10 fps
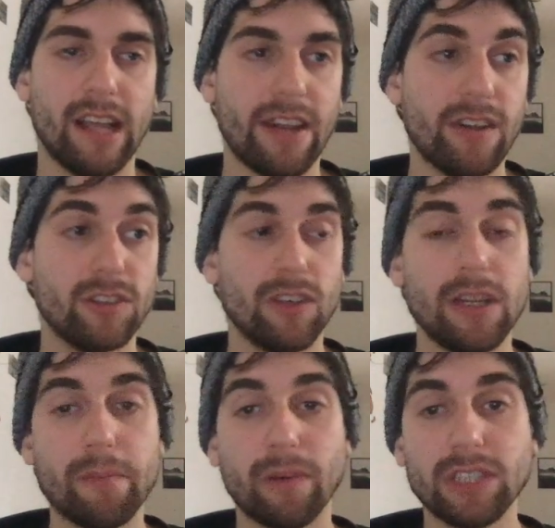And not
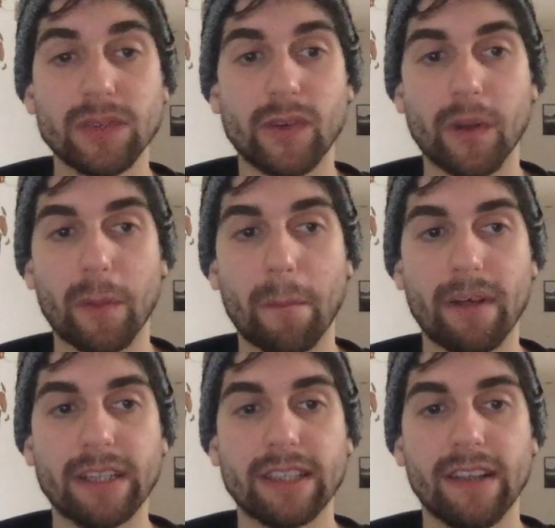only possible,
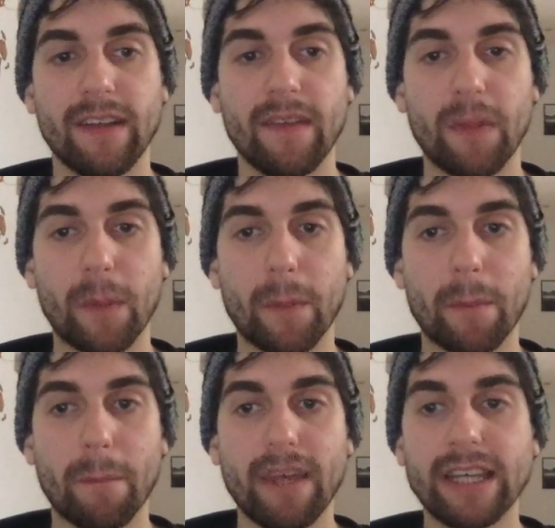but
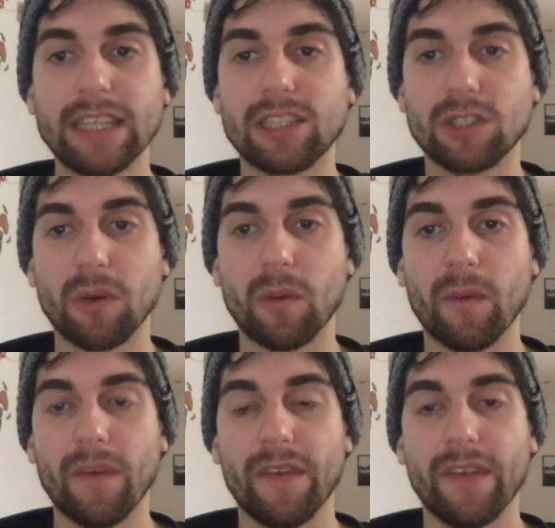make it so